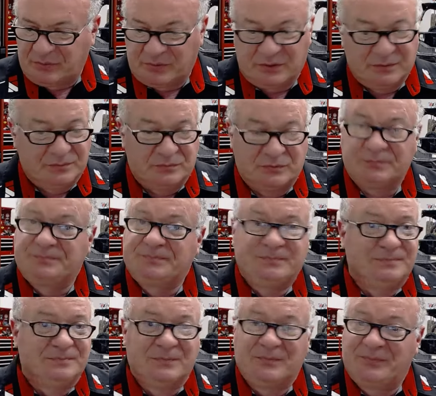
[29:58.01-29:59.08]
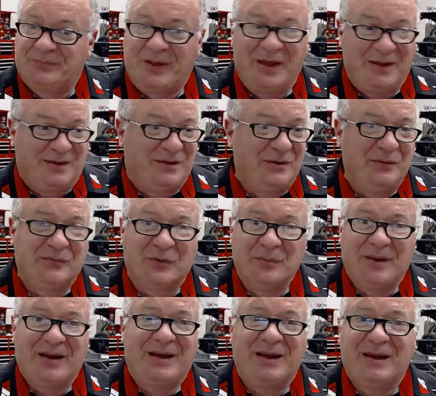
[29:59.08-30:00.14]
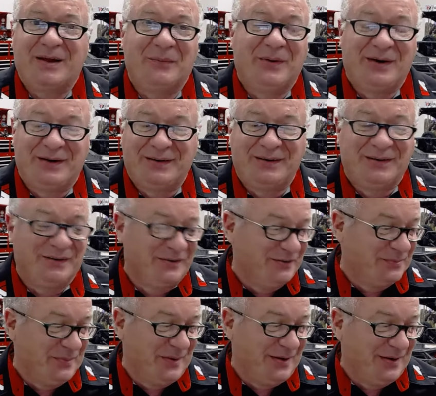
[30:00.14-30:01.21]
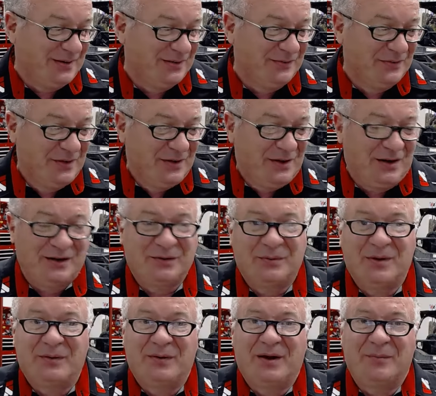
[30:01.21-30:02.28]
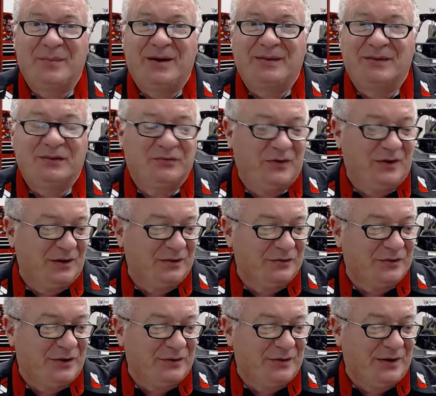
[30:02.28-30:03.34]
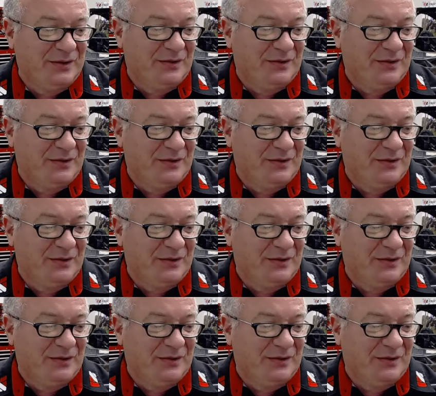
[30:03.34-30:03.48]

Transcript: Well, thank you for making it what it is. I mean, I could run around and make these videos all day